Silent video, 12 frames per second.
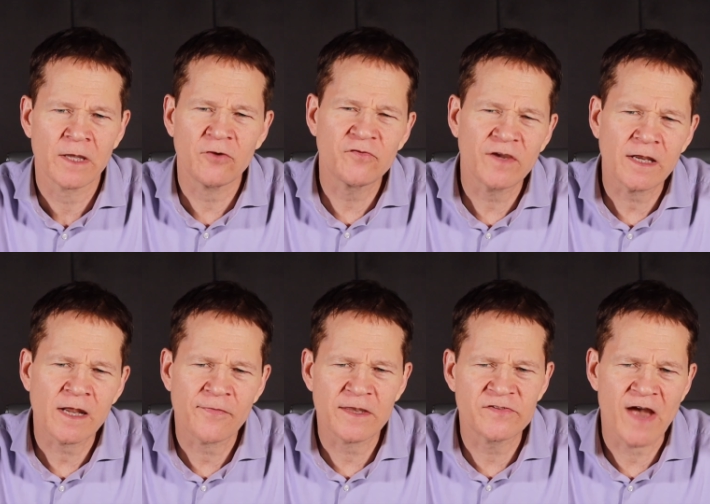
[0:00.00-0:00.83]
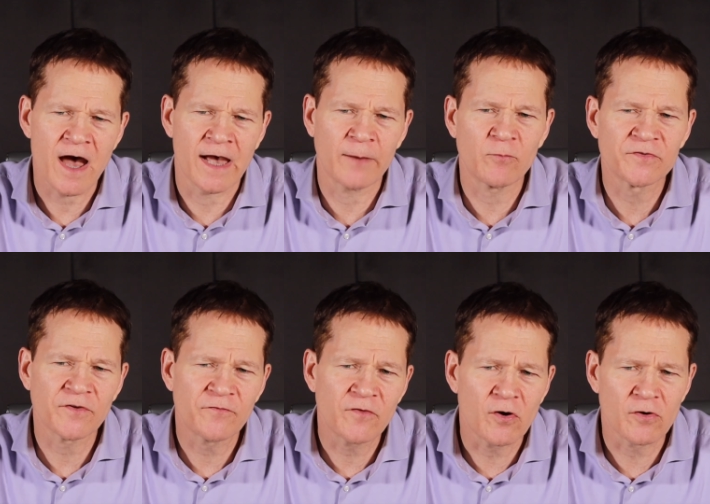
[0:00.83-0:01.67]
Eugene at the time was a
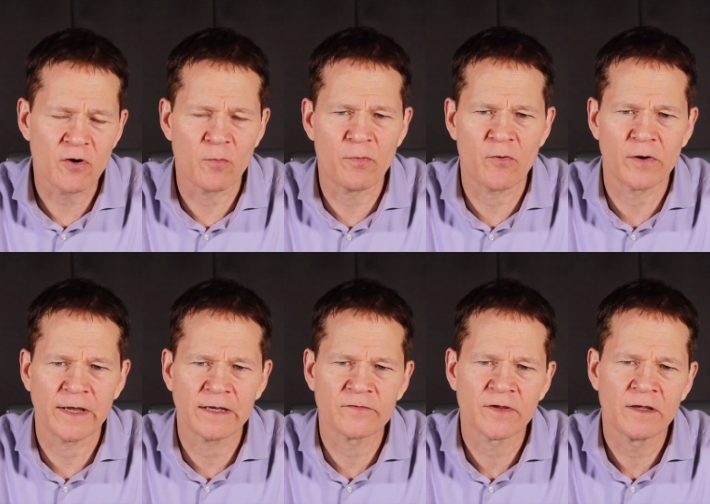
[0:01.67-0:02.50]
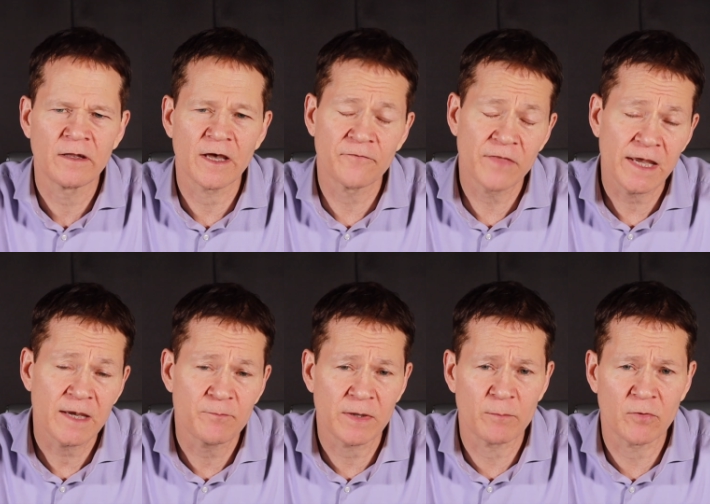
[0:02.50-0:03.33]
focal point of the
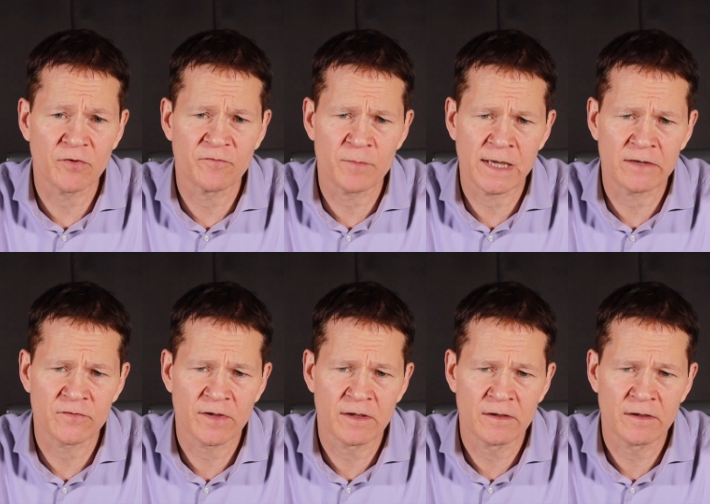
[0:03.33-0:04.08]
hippie movement.